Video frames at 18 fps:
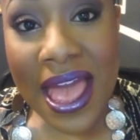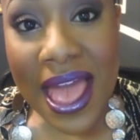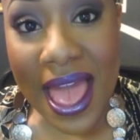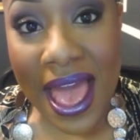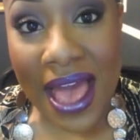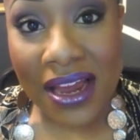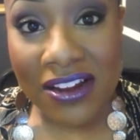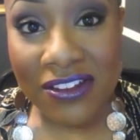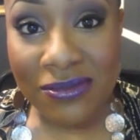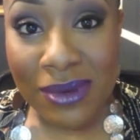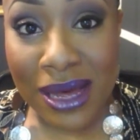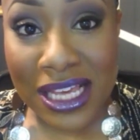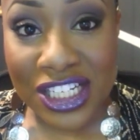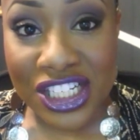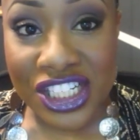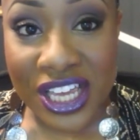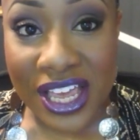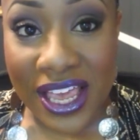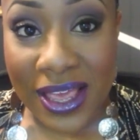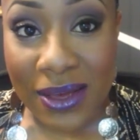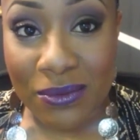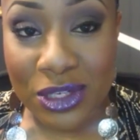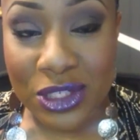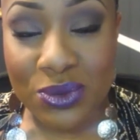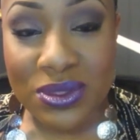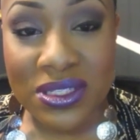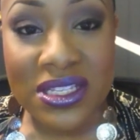out of my shade,
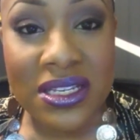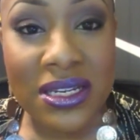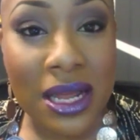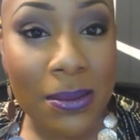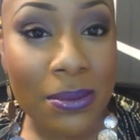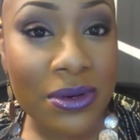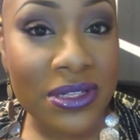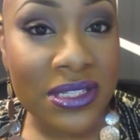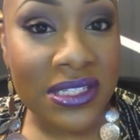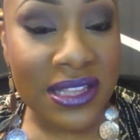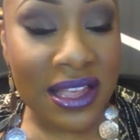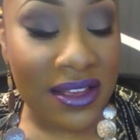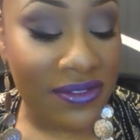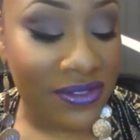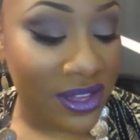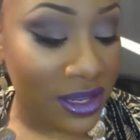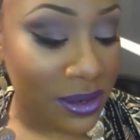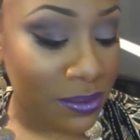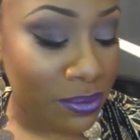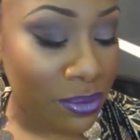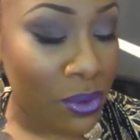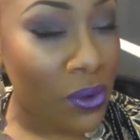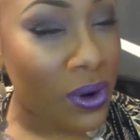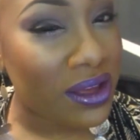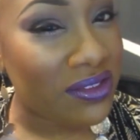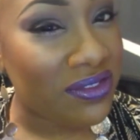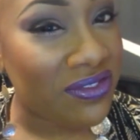which was the number
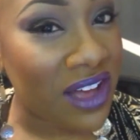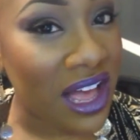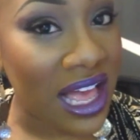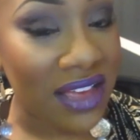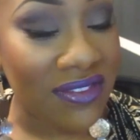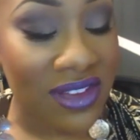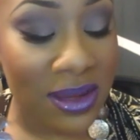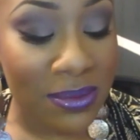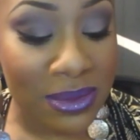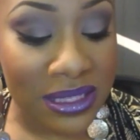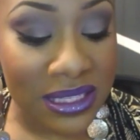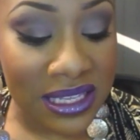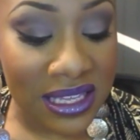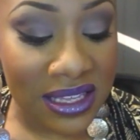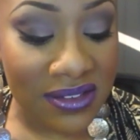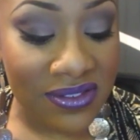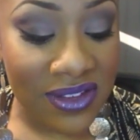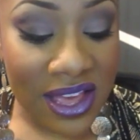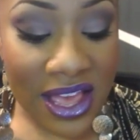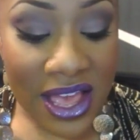7.5 I believe,